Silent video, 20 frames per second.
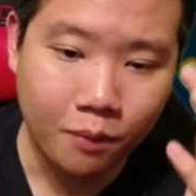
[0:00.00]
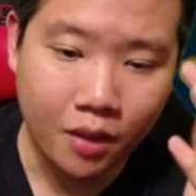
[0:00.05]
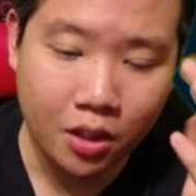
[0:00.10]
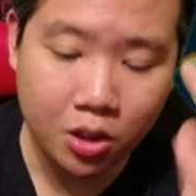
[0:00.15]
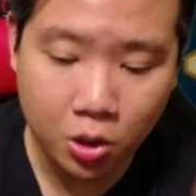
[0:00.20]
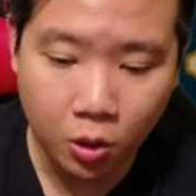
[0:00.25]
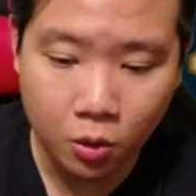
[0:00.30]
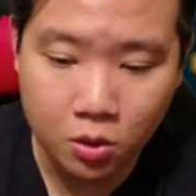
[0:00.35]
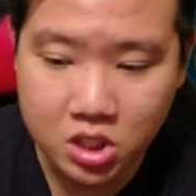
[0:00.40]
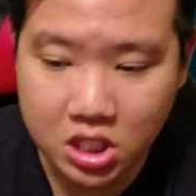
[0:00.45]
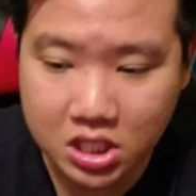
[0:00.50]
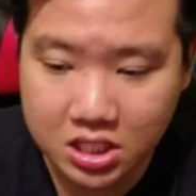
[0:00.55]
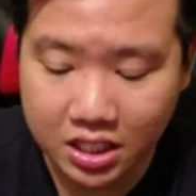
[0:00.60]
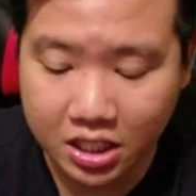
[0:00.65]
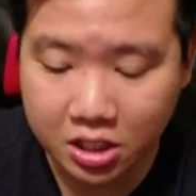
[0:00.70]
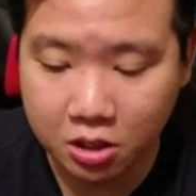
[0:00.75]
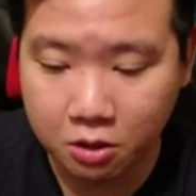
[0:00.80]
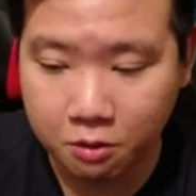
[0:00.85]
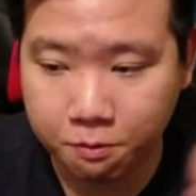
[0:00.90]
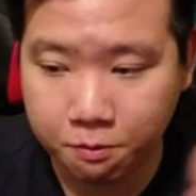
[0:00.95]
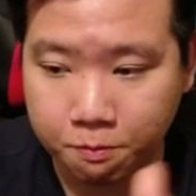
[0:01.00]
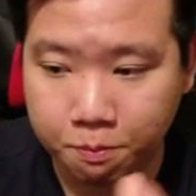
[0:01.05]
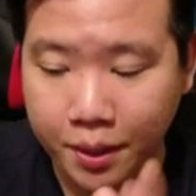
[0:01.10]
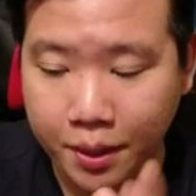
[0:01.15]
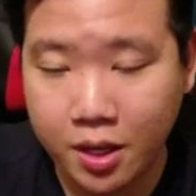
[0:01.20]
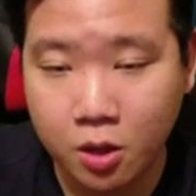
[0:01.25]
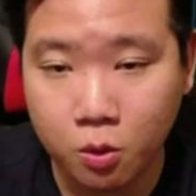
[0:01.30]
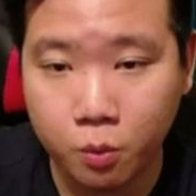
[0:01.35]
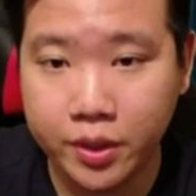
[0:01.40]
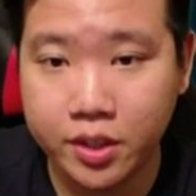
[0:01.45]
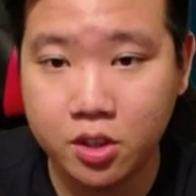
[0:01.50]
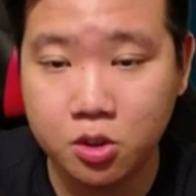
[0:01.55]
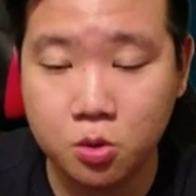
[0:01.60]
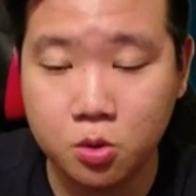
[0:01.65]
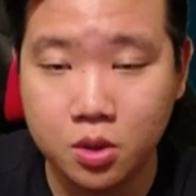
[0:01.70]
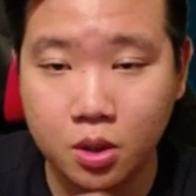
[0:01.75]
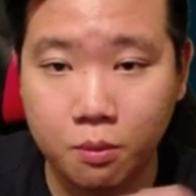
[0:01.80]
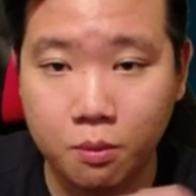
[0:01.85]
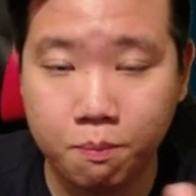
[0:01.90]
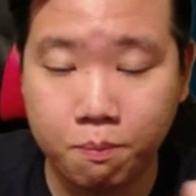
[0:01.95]
don't just let your pay to win do
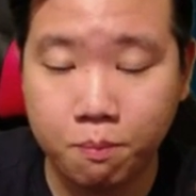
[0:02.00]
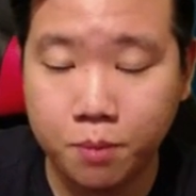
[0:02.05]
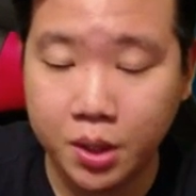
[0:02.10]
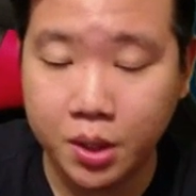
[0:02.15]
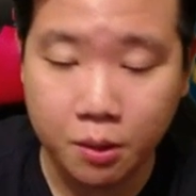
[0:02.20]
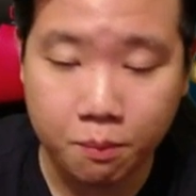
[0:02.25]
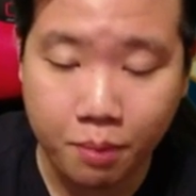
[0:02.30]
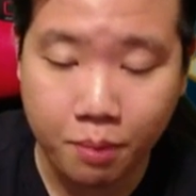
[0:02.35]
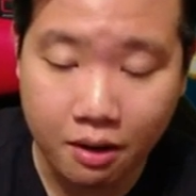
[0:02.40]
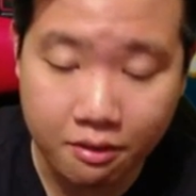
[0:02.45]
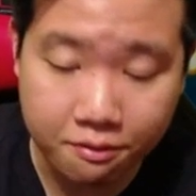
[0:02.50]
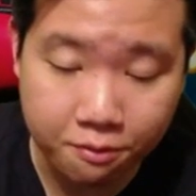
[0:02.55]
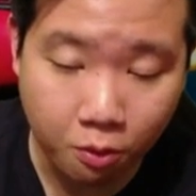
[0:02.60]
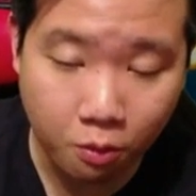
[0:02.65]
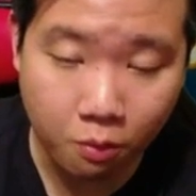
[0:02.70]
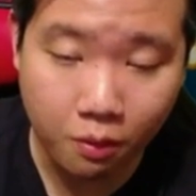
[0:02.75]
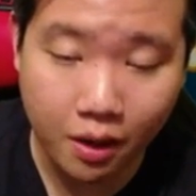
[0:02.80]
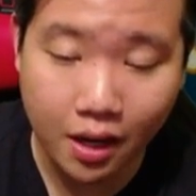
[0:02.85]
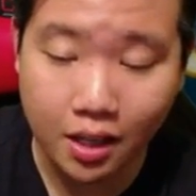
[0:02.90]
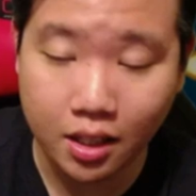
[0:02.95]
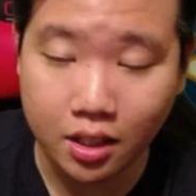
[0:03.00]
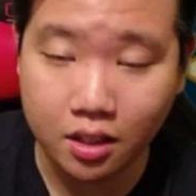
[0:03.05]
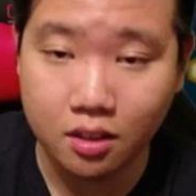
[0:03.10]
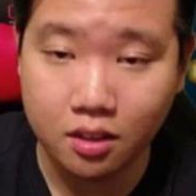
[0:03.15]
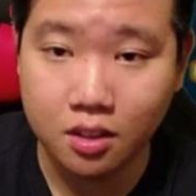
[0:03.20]
the, barb for rally.